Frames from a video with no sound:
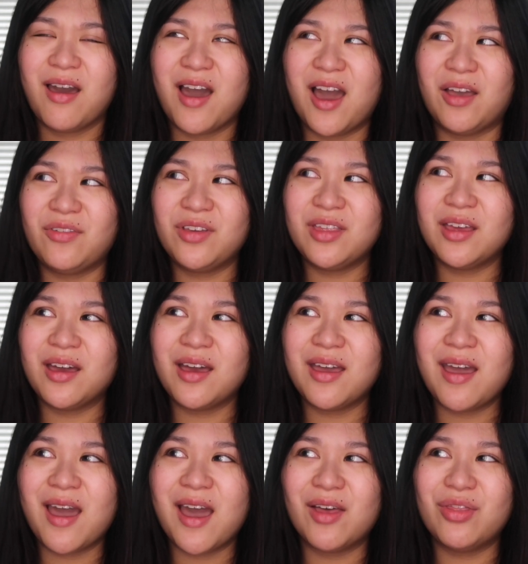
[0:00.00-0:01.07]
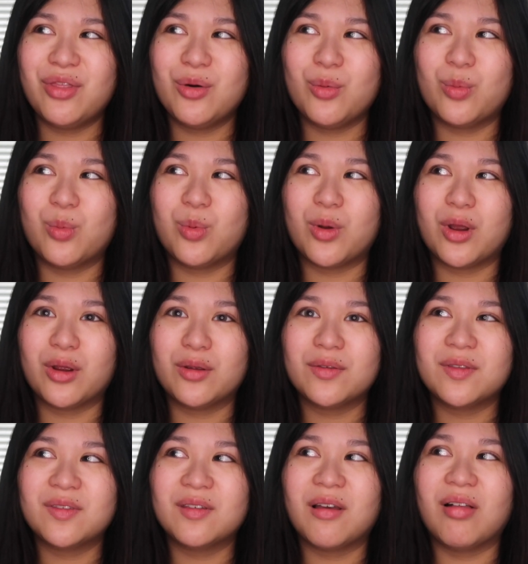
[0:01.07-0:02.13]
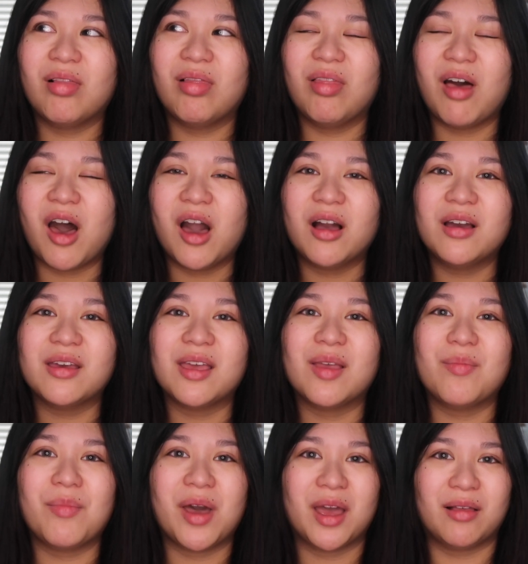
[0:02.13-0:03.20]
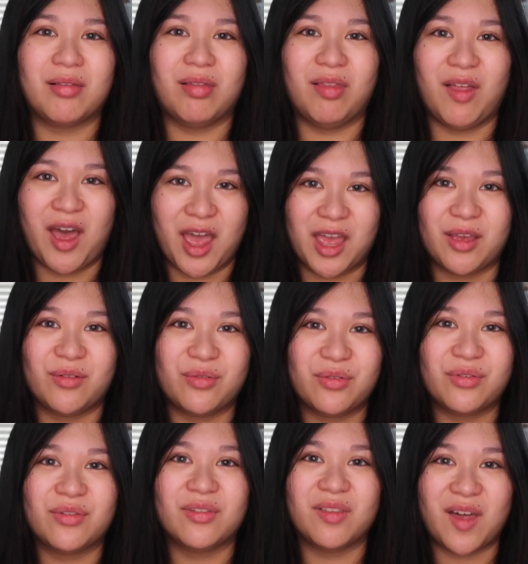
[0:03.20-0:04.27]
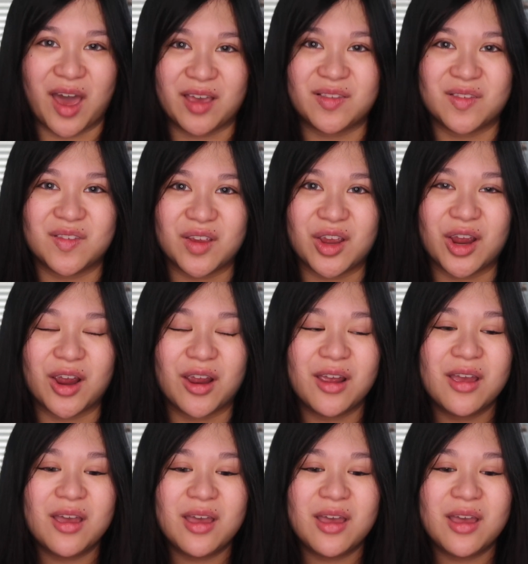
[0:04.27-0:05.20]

I feel like I had the worst luck in my life last year.